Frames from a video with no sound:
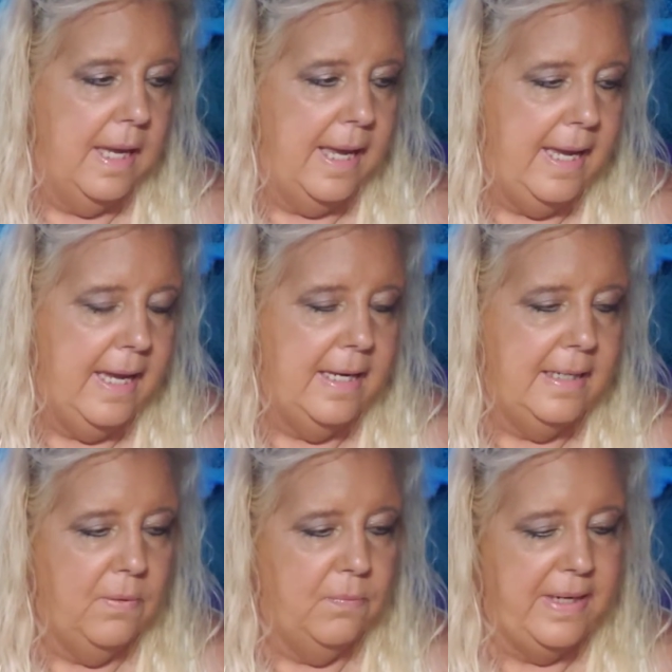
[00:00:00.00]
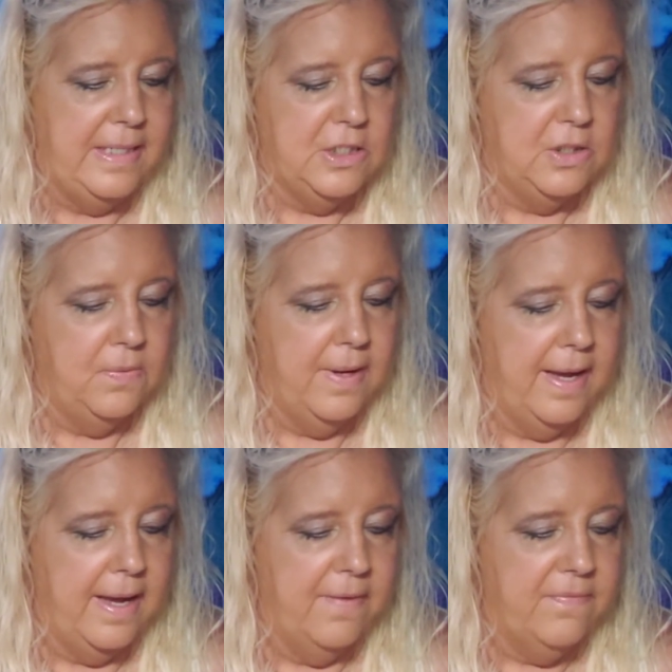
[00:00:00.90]
And we do
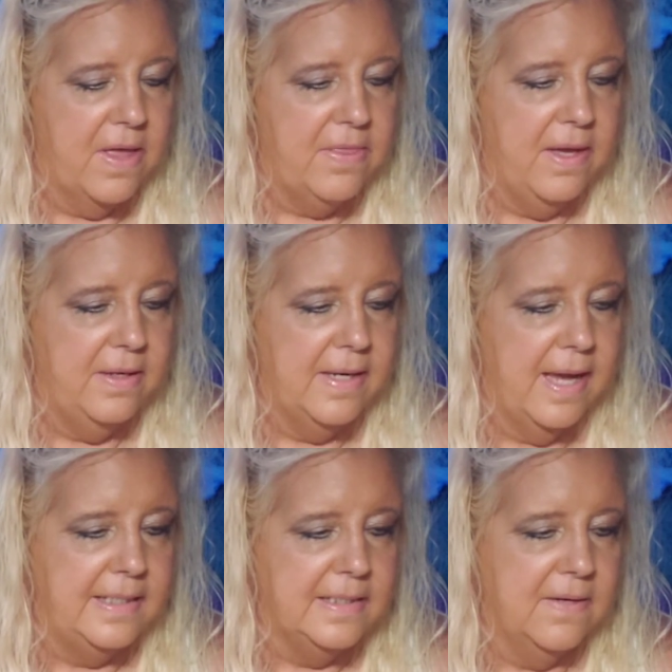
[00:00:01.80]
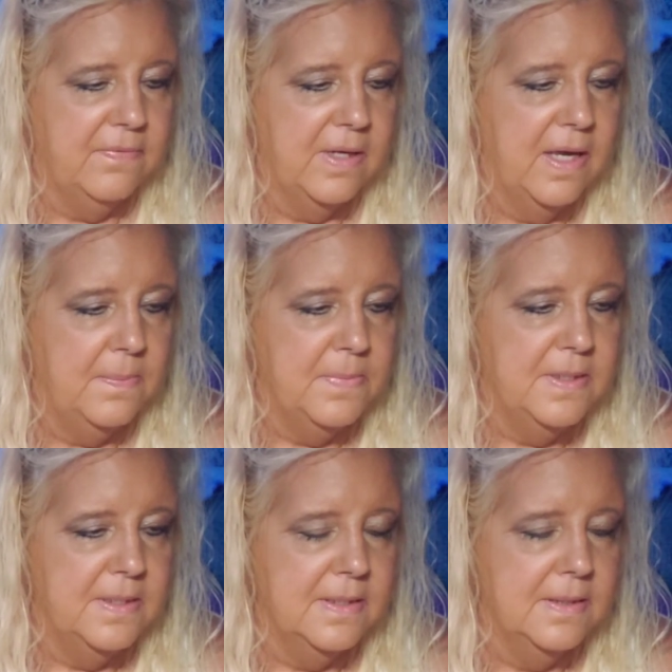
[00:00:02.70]
have the Knight of
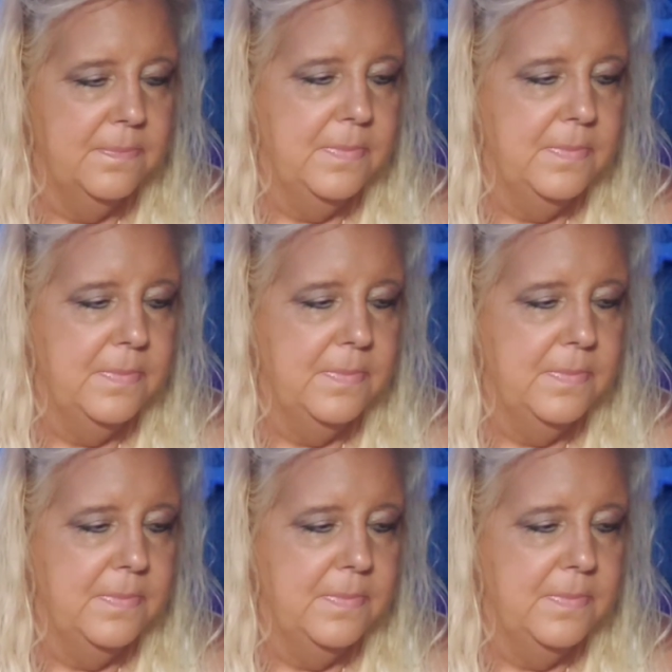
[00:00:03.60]
Cups.